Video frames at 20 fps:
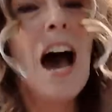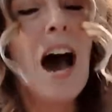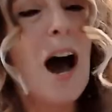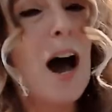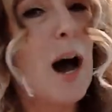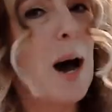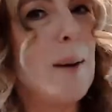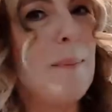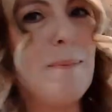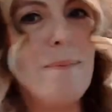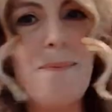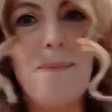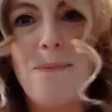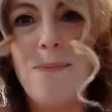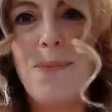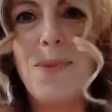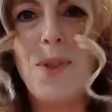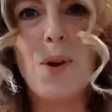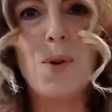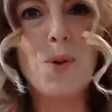Um,
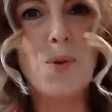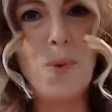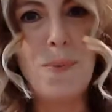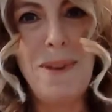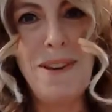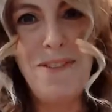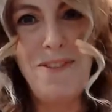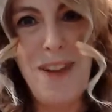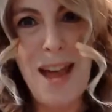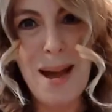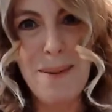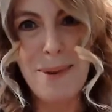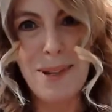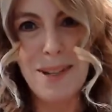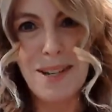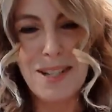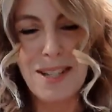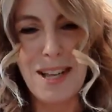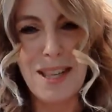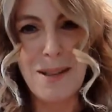those would be
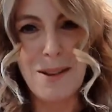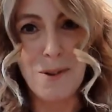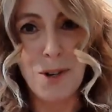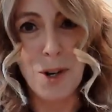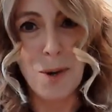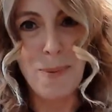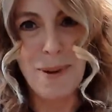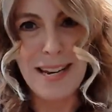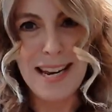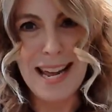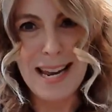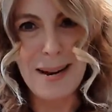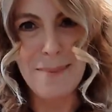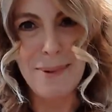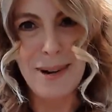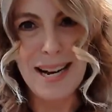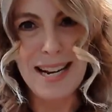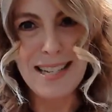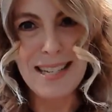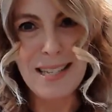fabulous on the, your banana
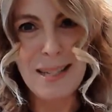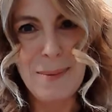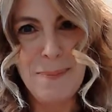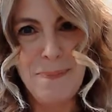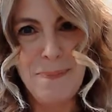bites.